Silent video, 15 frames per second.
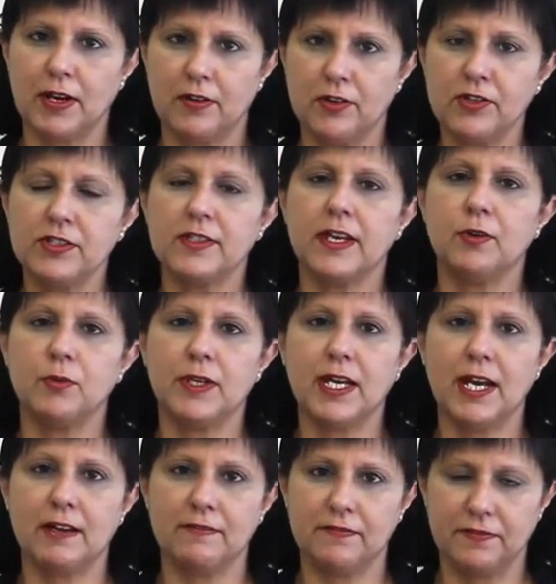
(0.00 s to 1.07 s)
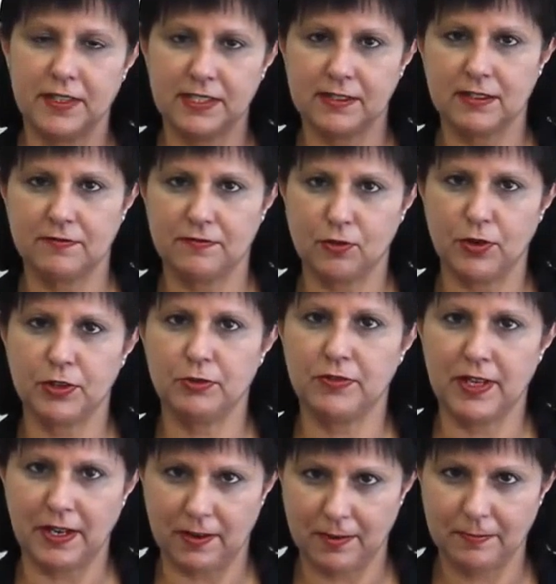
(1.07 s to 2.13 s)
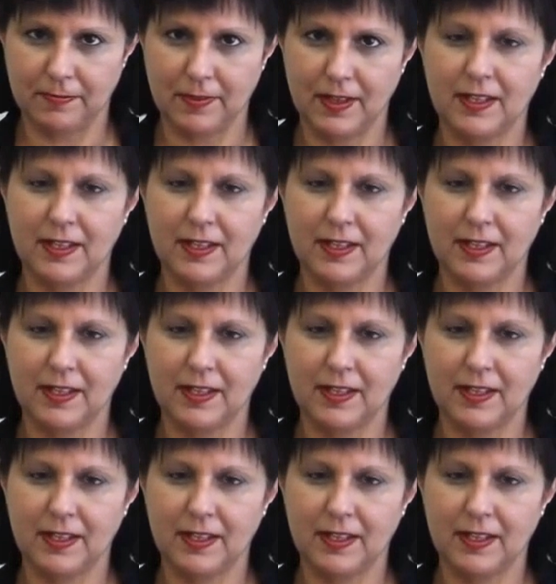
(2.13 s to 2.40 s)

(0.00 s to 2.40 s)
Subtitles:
errors that we have listed for you there.